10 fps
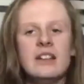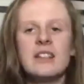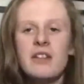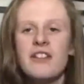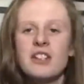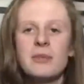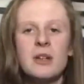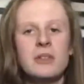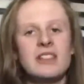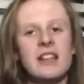In the 71st
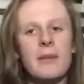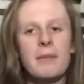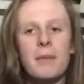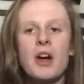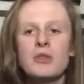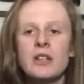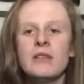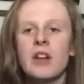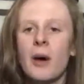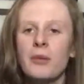minute, we see that
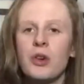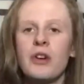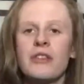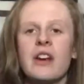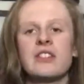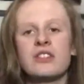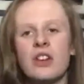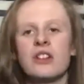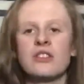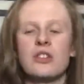Bergwijn comes off, and
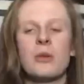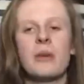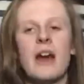so does Ndombele.